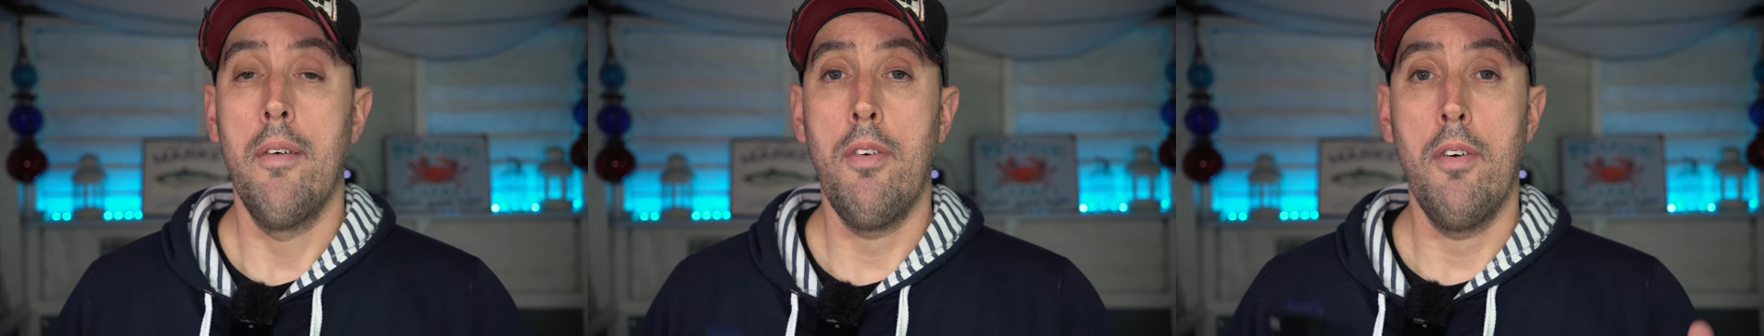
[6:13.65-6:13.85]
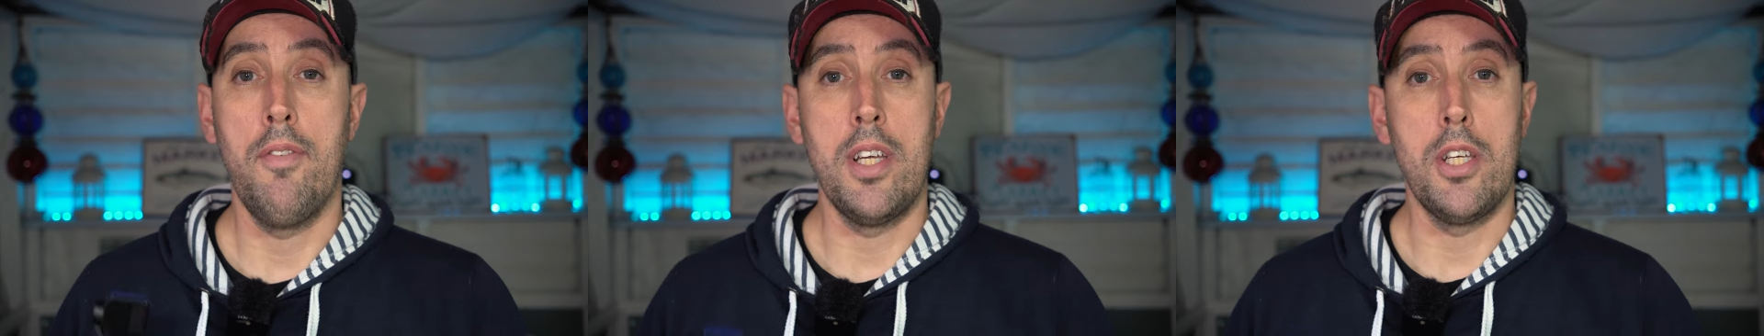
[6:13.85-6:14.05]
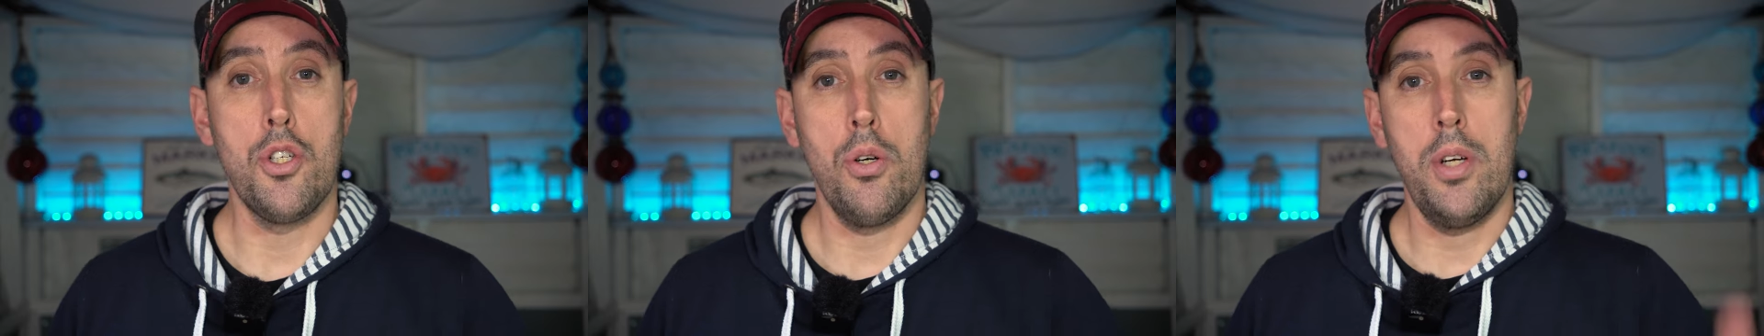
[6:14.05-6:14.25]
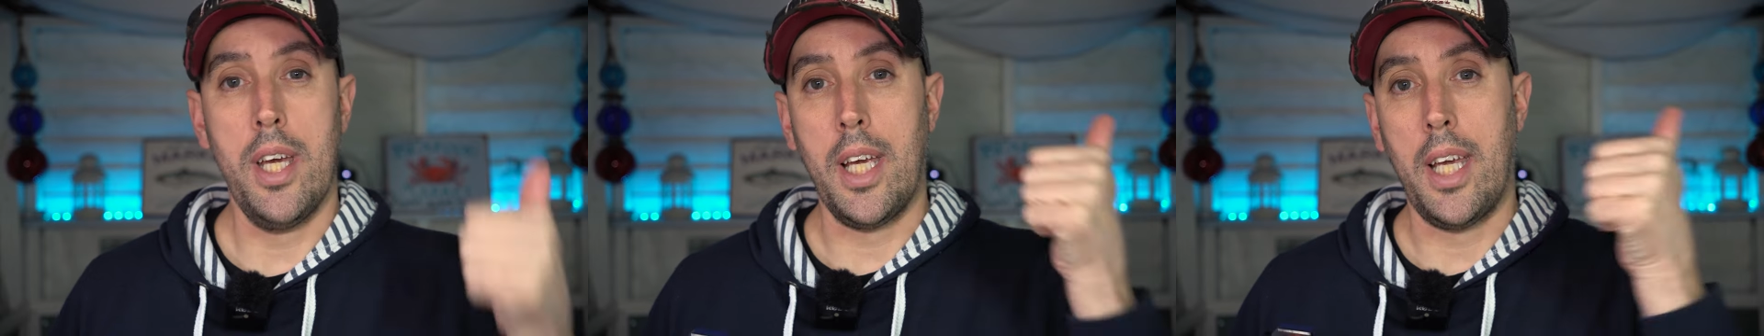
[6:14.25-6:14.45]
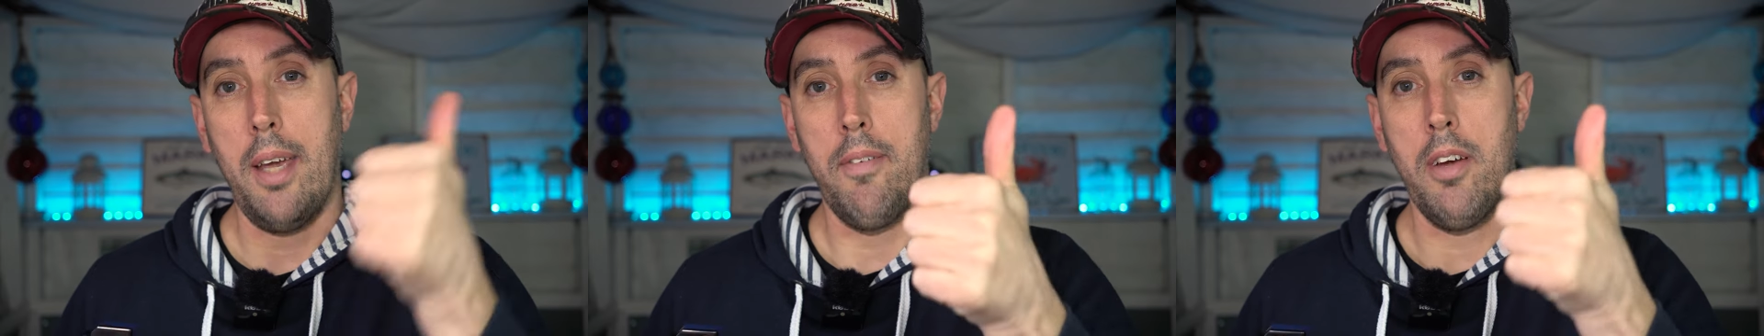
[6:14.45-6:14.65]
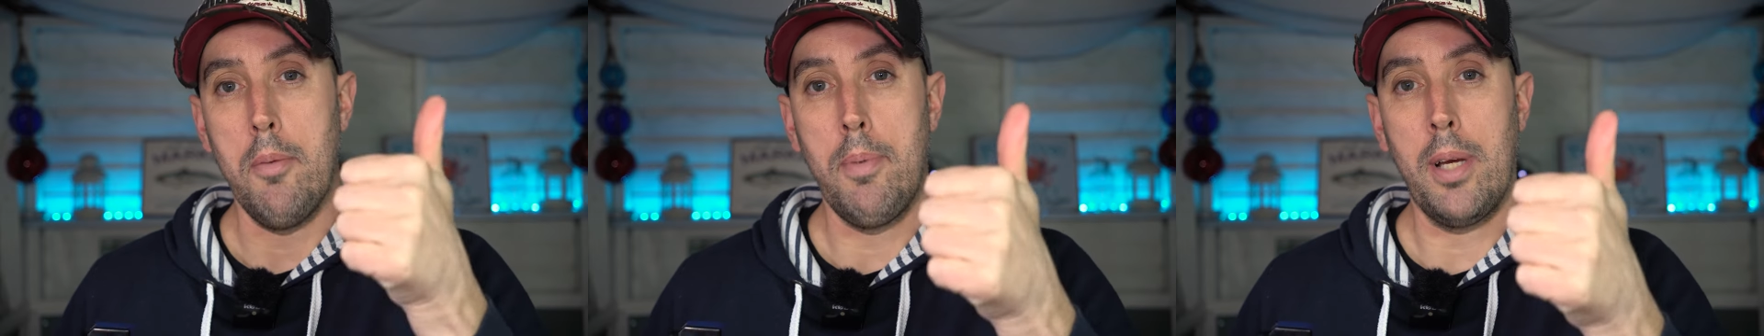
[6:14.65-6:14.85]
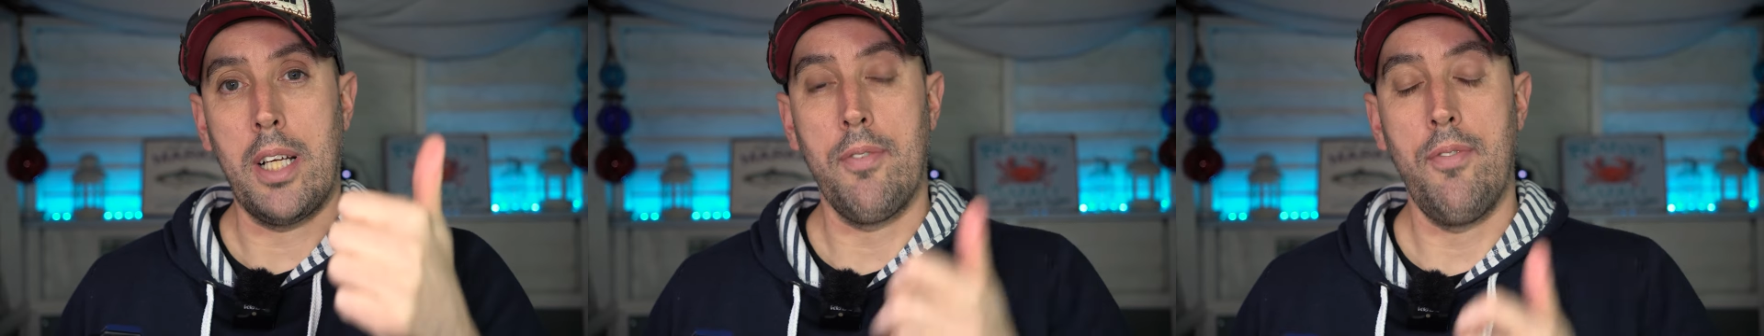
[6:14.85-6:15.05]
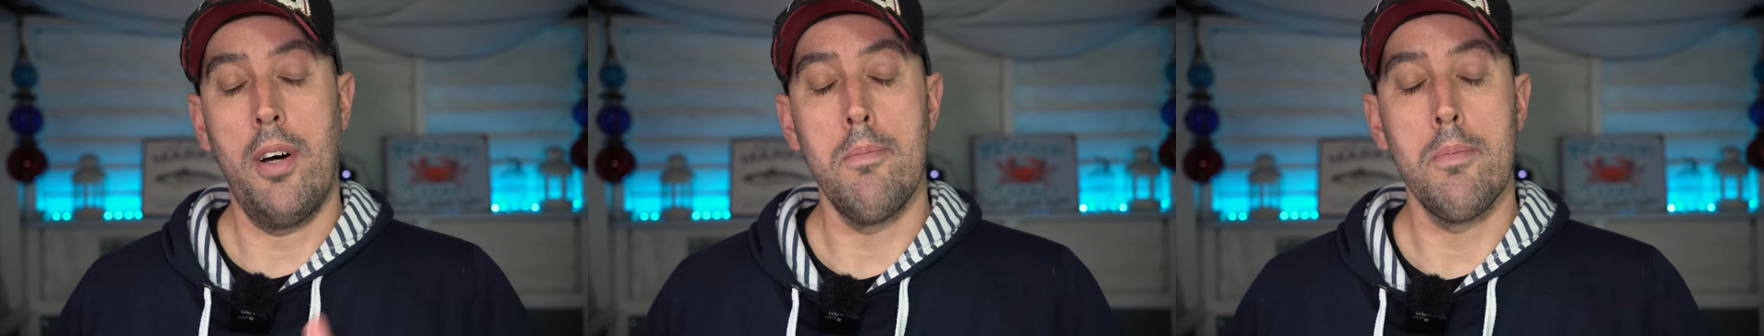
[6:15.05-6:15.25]
If you've enjoyed it, give it a
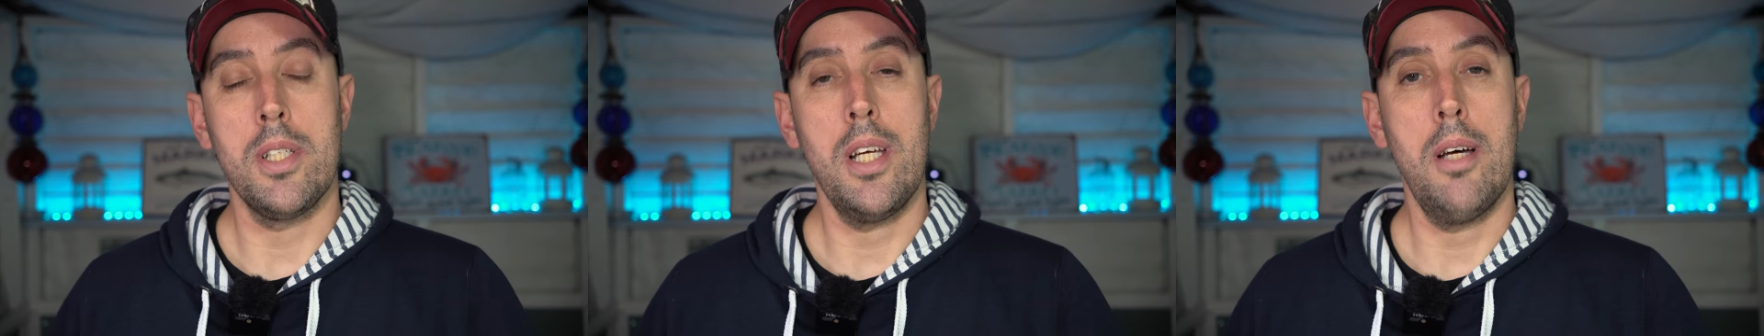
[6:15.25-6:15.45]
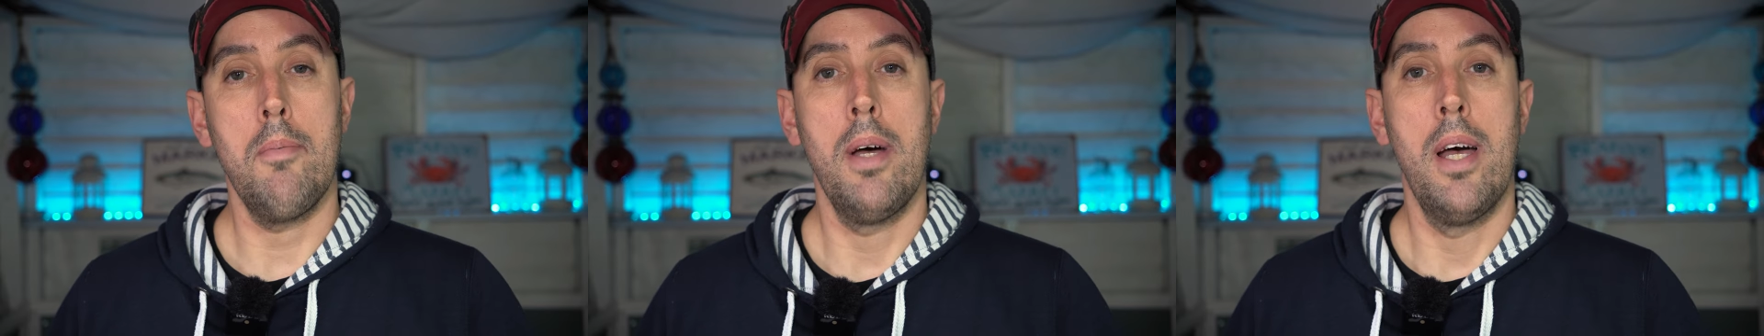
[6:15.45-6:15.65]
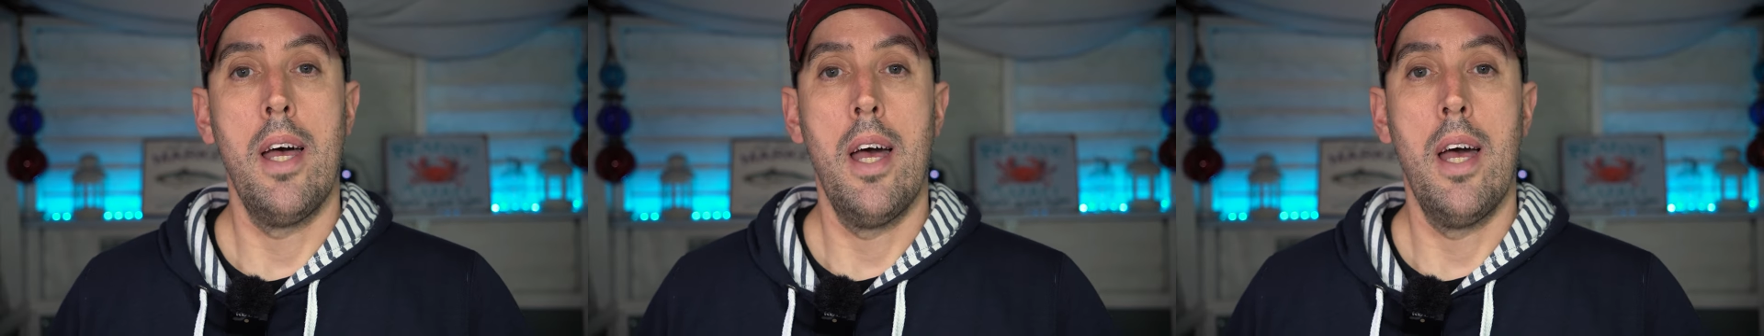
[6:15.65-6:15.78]
big thumbs up.